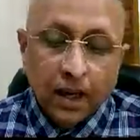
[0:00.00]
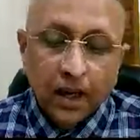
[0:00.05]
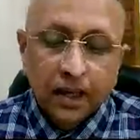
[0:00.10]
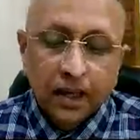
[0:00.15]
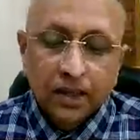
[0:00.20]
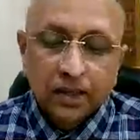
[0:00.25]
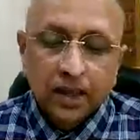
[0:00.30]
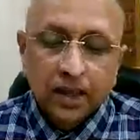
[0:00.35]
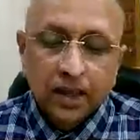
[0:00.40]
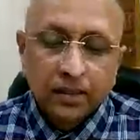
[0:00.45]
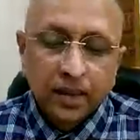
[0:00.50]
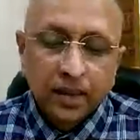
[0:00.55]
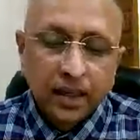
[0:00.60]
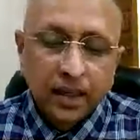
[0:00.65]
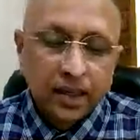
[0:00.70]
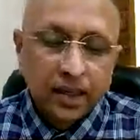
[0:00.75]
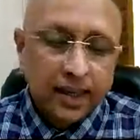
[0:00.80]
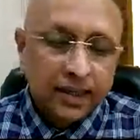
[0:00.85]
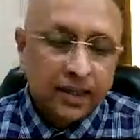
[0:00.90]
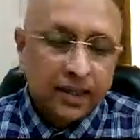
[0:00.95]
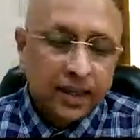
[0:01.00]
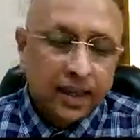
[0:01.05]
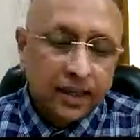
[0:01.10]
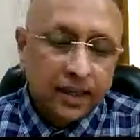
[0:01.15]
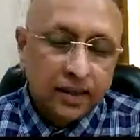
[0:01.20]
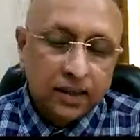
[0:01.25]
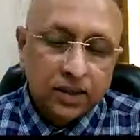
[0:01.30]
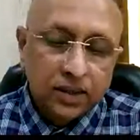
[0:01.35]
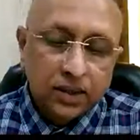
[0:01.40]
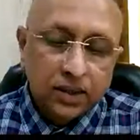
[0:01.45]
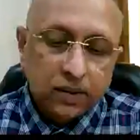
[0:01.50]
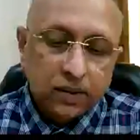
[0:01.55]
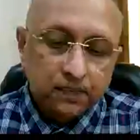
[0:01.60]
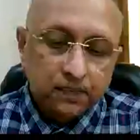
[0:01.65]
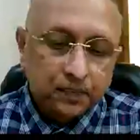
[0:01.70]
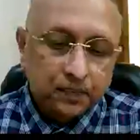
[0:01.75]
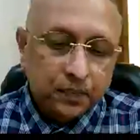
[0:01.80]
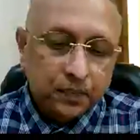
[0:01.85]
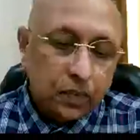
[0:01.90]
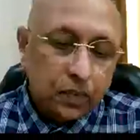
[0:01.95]
It is a remedy that aims
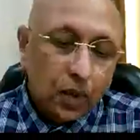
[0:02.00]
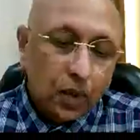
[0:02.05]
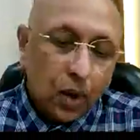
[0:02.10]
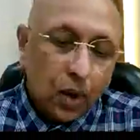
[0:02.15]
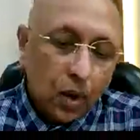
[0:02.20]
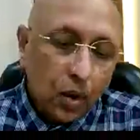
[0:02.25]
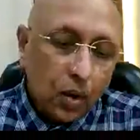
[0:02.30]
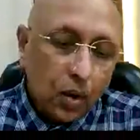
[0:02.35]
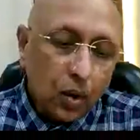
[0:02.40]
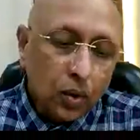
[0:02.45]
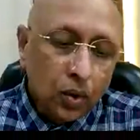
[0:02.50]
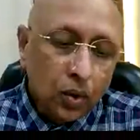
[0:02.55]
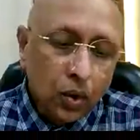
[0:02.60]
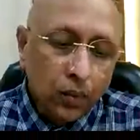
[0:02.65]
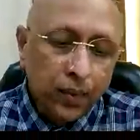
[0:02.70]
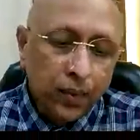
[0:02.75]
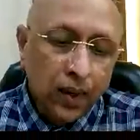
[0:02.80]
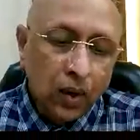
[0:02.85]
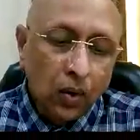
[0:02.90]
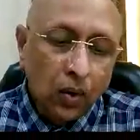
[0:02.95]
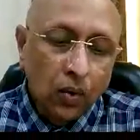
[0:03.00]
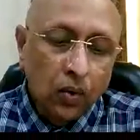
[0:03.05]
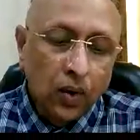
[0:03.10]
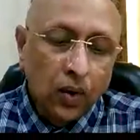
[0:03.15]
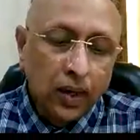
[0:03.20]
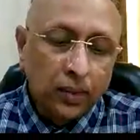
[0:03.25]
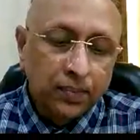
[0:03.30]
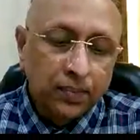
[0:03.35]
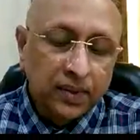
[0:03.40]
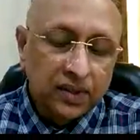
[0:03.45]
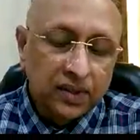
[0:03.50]
to be over